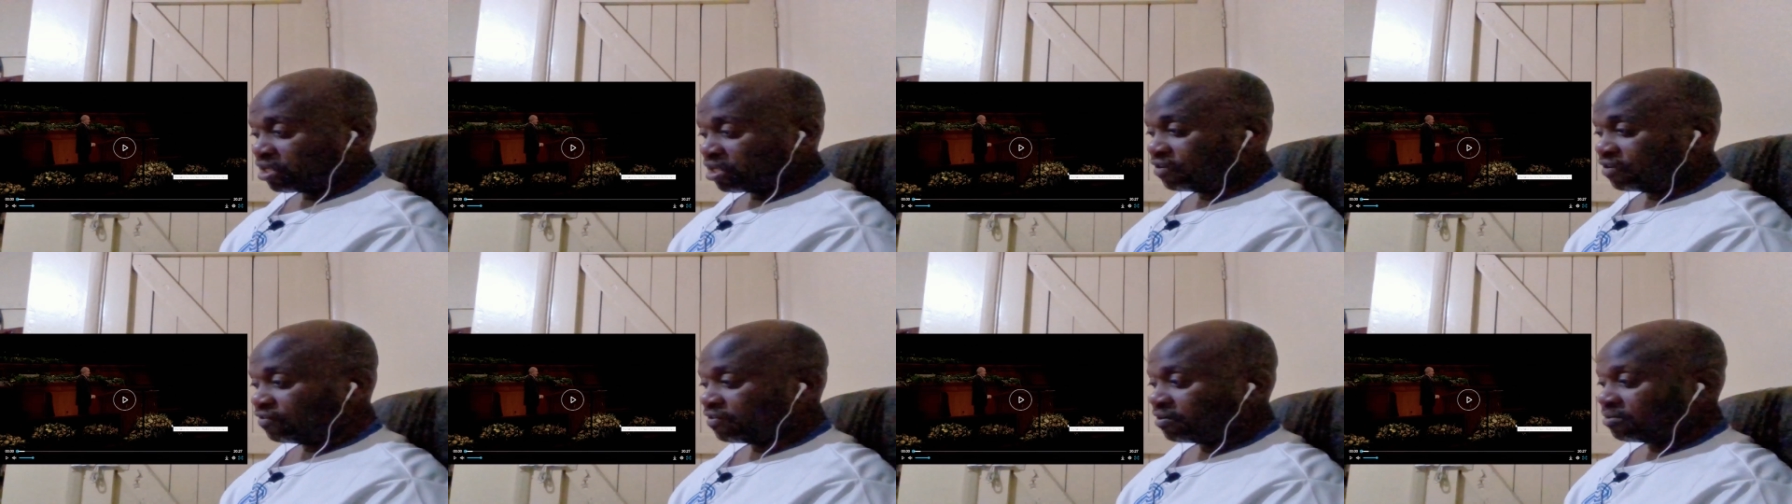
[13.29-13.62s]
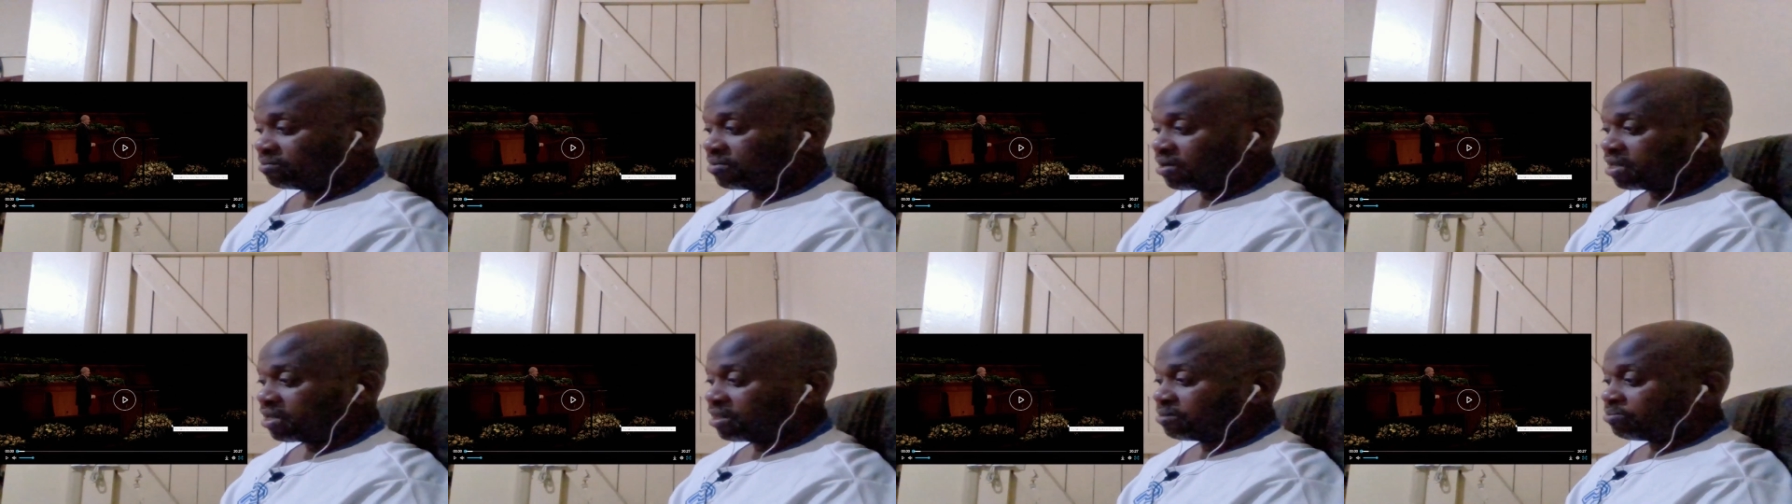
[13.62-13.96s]

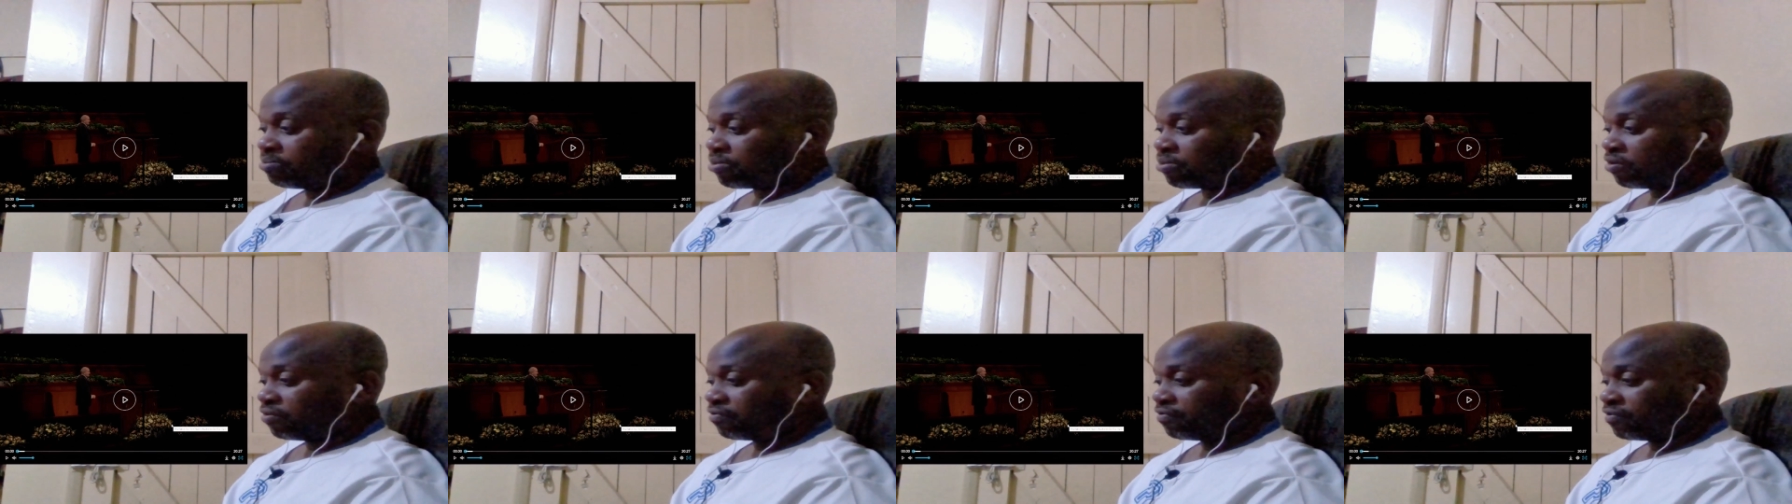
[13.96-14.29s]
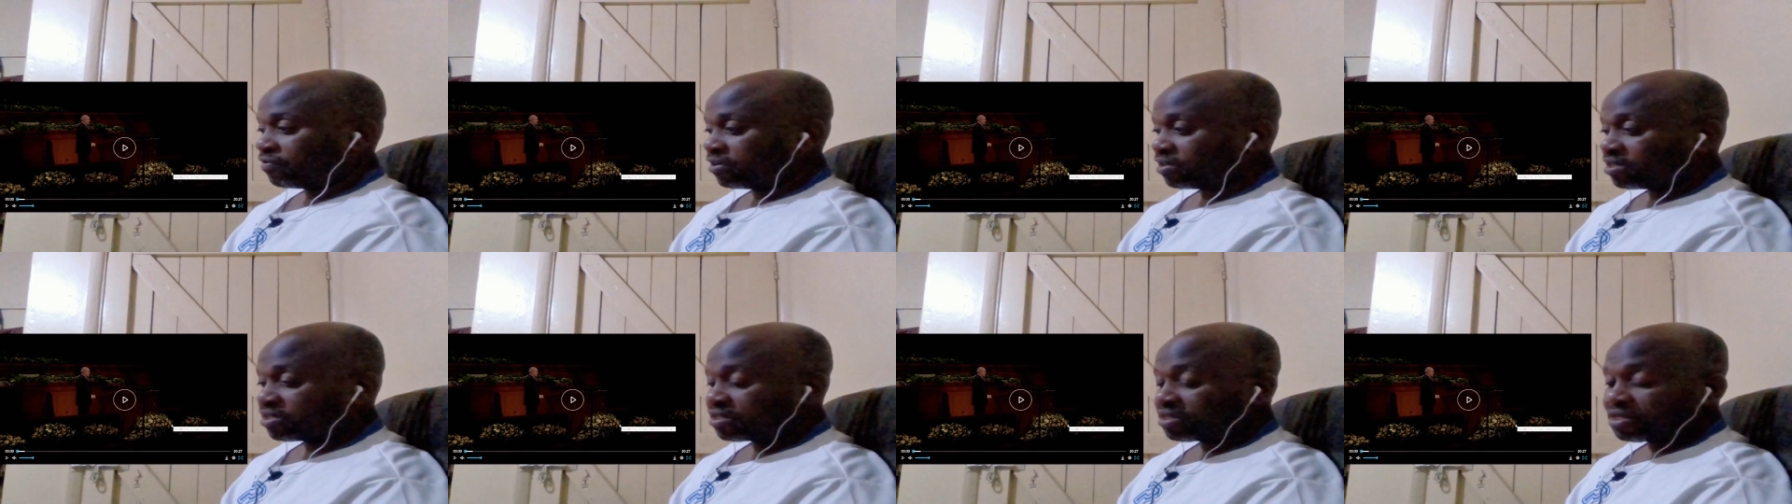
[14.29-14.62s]
given by the
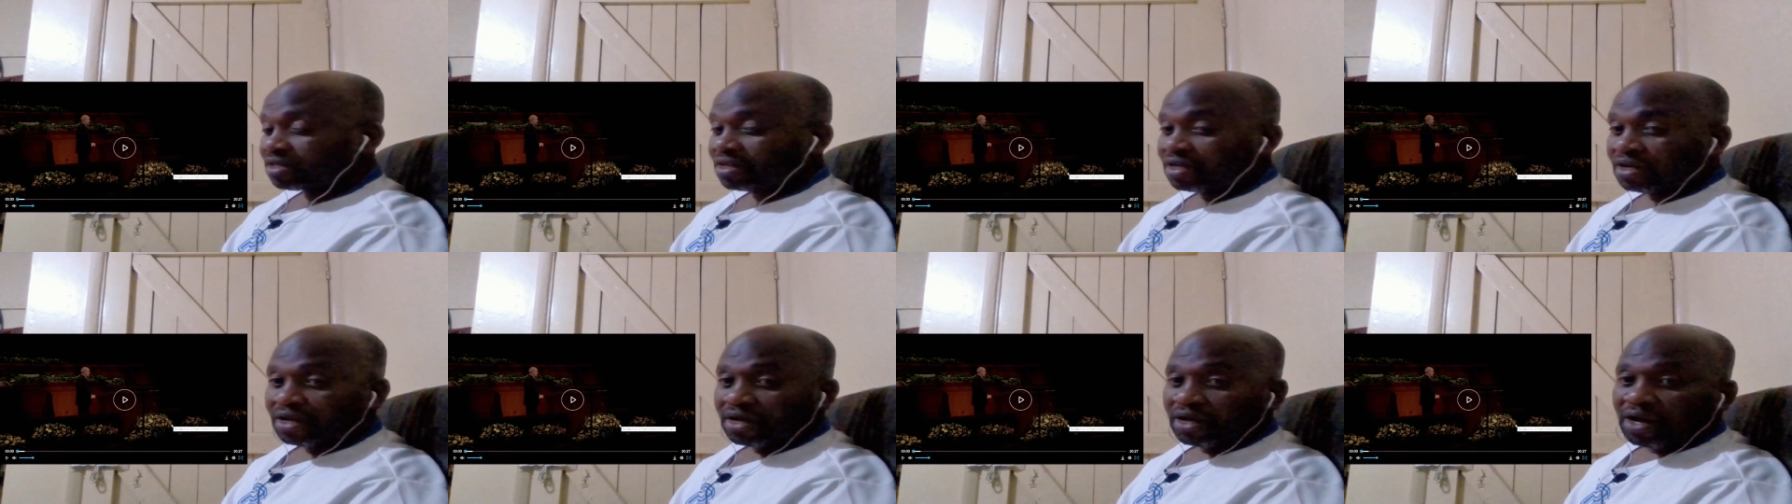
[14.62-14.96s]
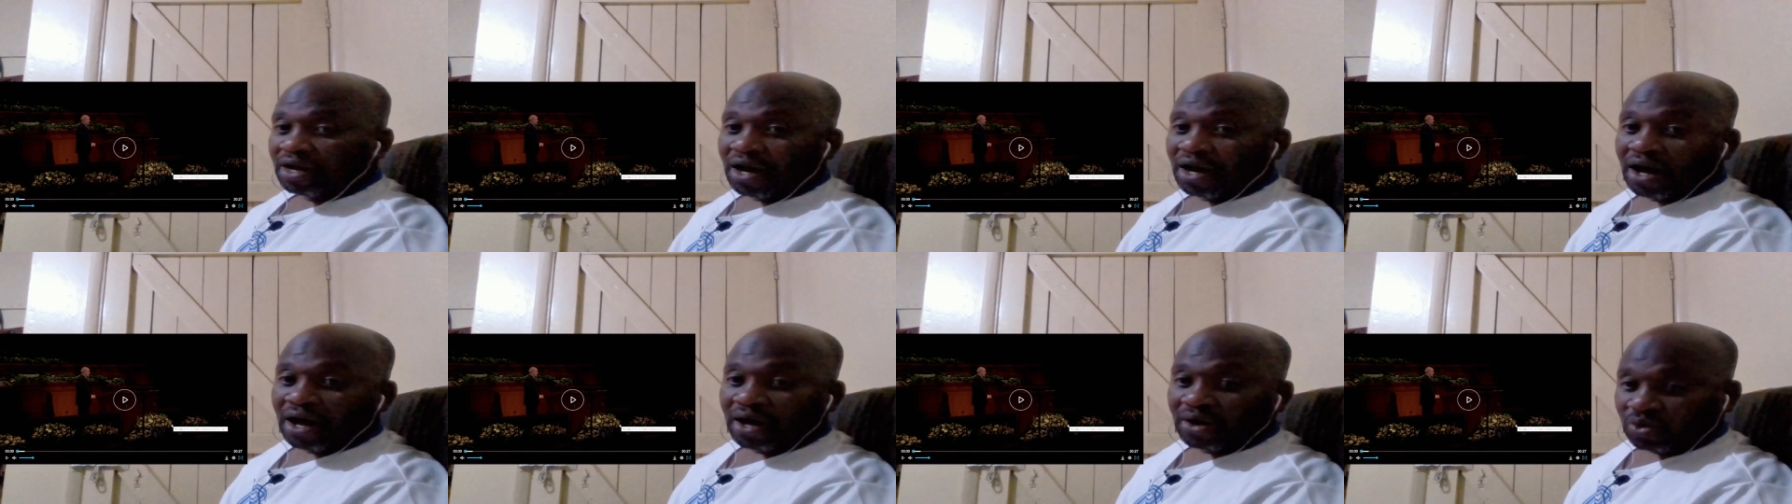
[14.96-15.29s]
prophet
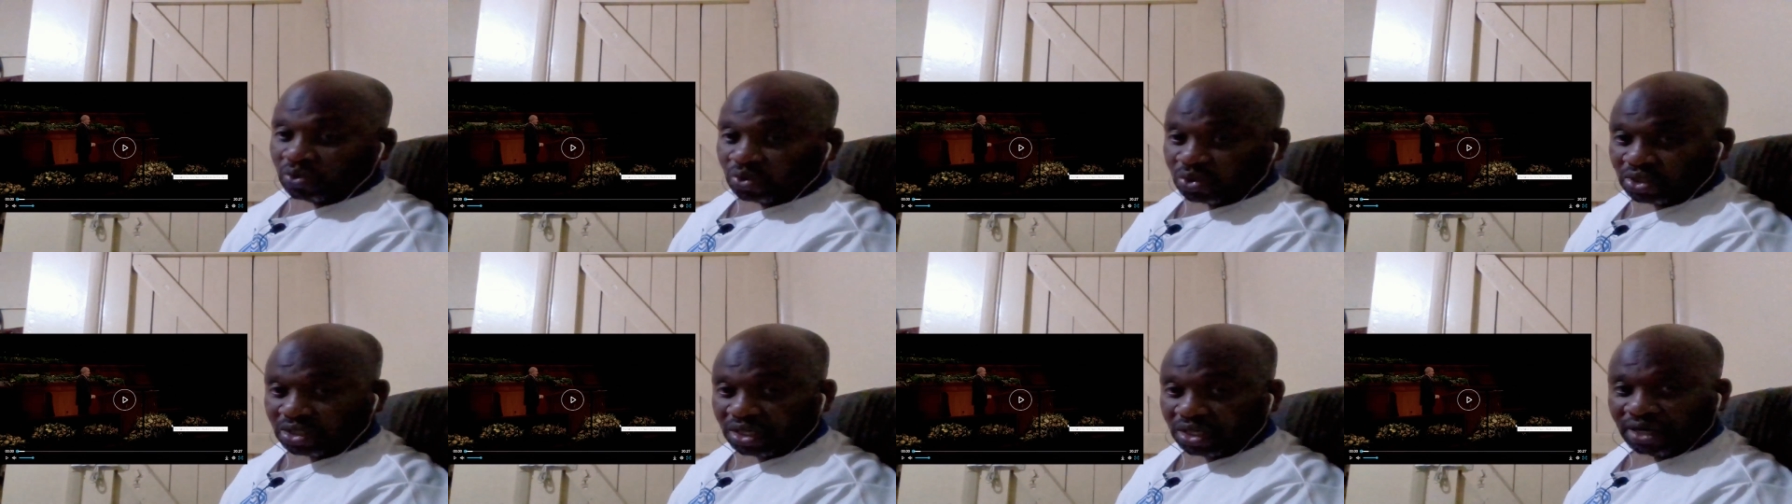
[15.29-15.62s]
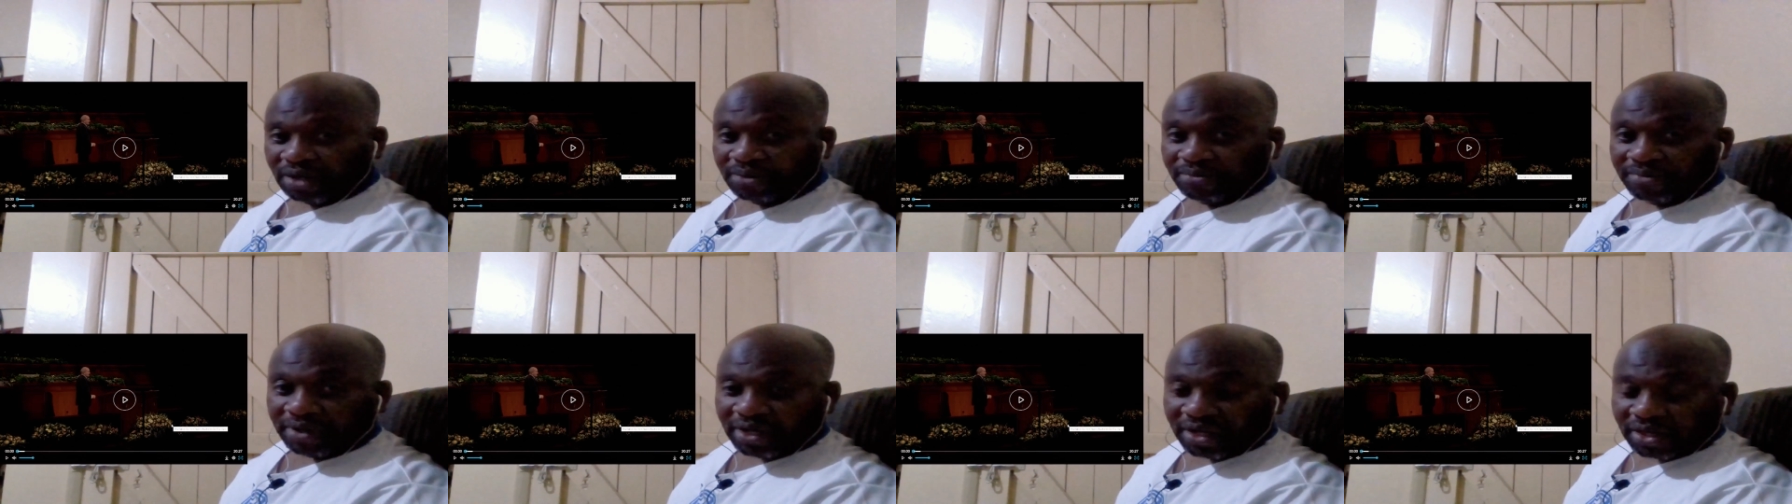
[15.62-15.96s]
uh, Russell
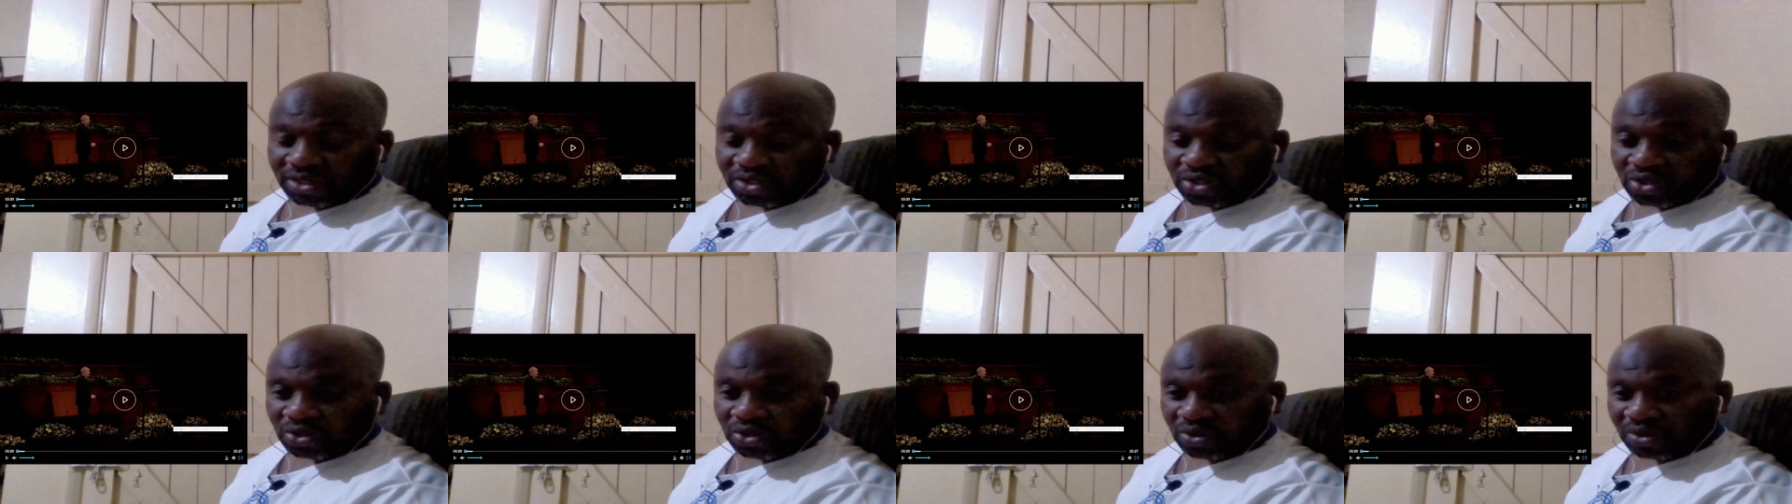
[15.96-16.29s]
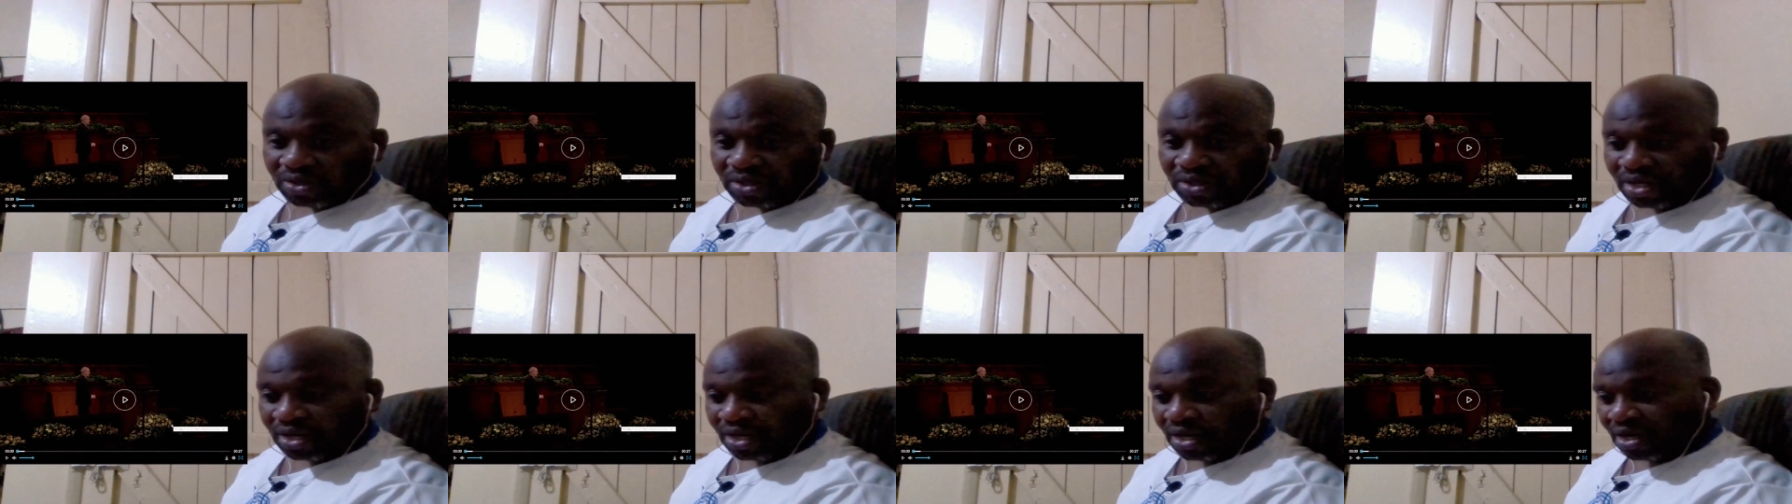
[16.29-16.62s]
M.
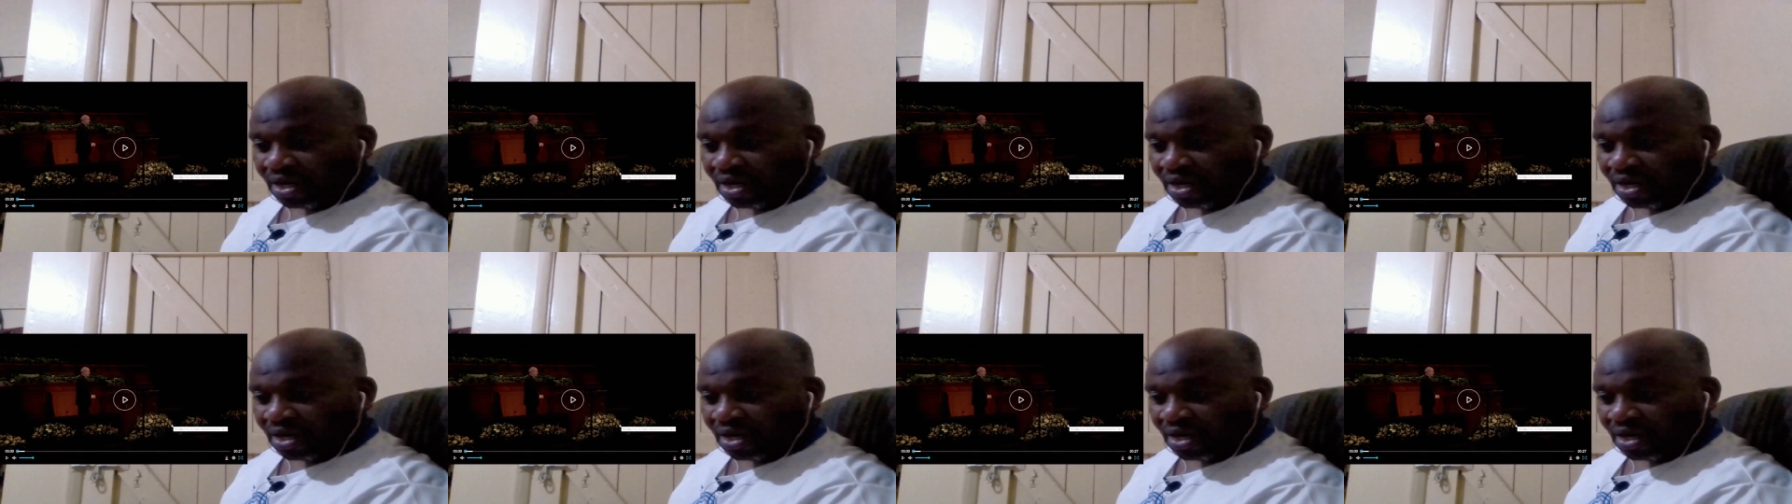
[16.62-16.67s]
Nelson.